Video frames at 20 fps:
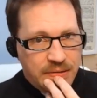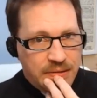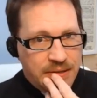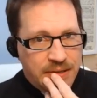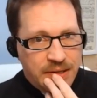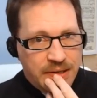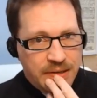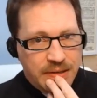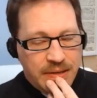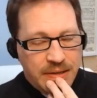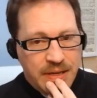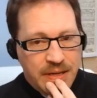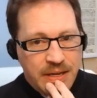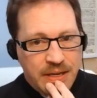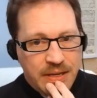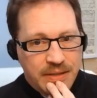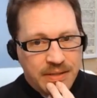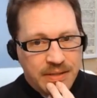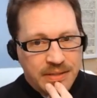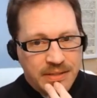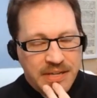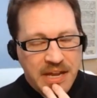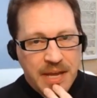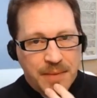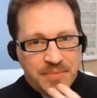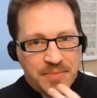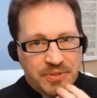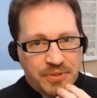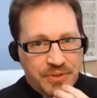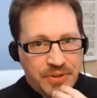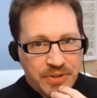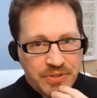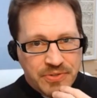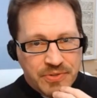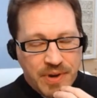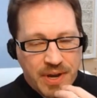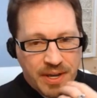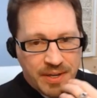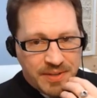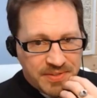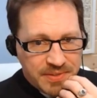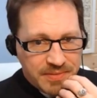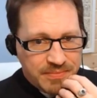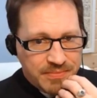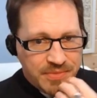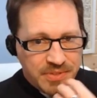a damsel in distress.